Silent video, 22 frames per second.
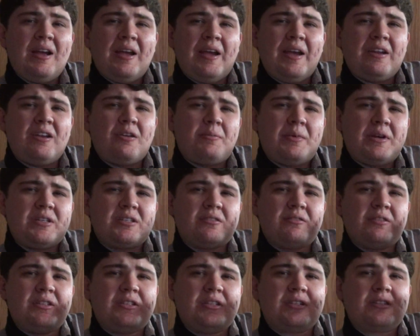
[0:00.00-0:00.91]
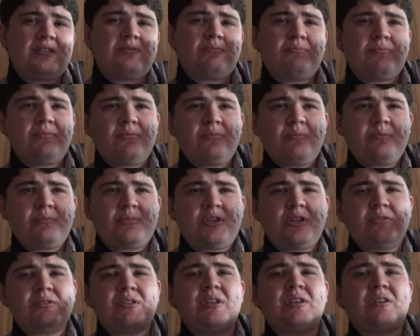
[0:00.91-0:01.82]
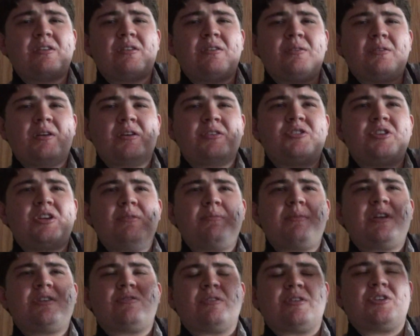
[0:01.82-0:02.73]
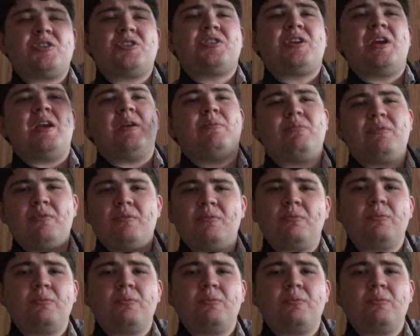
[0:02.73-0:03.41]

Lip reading: and you're basically just choosing a geometric shape